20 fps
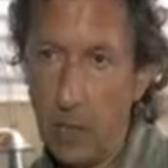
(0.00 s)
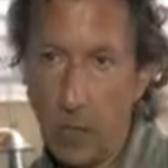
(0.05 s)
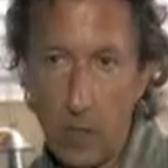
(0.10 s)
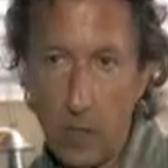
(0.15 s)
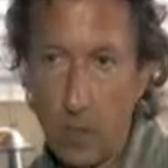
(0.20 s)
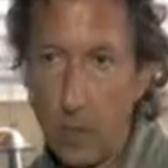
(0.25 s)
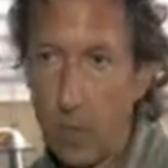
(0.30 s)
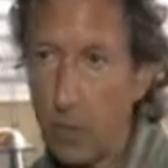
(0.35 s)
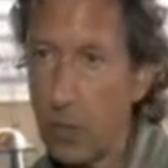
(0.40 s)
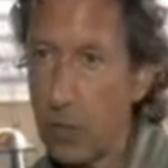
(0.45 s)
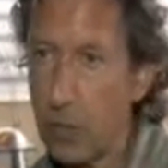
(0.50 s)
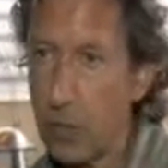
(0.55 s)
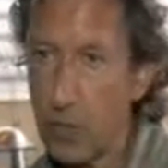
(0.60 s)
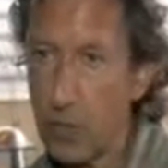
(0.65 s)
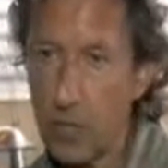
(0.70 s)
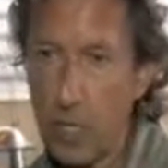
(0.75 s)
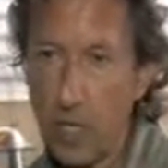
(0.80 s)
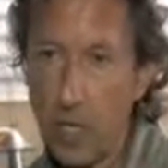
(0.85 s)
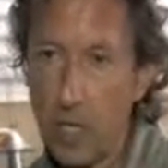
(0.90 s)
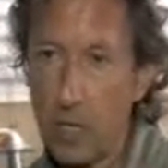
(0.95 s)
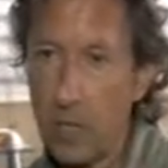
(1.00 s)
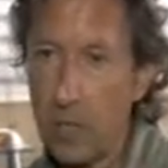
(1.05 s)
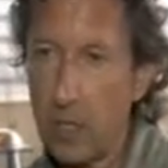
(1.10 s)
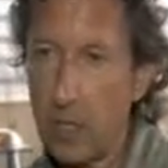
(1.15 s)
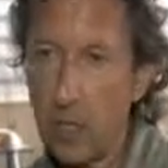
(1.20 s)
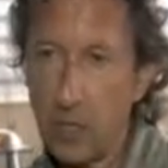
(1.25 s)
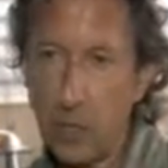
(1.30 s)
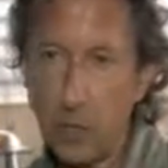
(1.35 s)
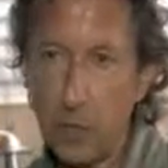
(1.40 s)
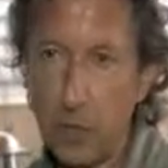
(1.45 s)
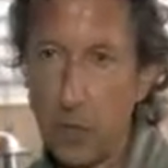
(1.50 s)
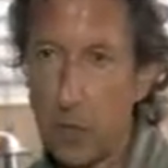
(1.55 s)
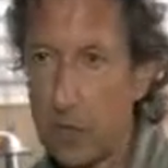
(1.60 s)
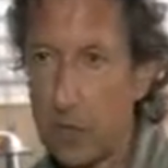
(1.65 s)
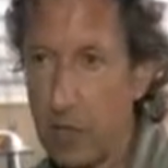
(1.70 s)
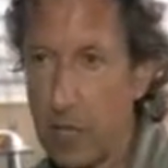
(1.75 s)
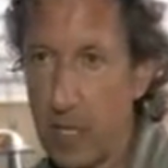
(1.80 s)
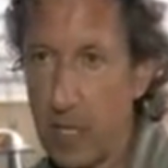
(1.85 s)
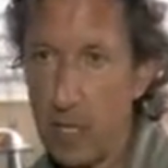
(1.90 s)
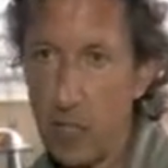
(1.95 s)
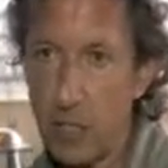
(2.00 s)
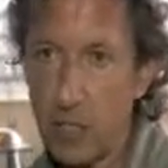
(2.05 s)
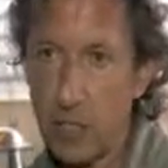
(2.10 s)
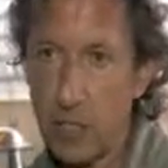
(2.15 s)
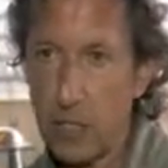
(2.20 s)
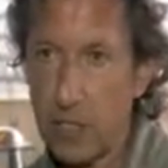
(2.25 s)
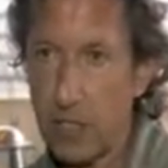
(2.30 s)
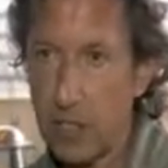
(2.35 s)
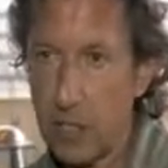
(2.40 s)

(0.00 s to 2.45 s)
computers and artificial intelligence,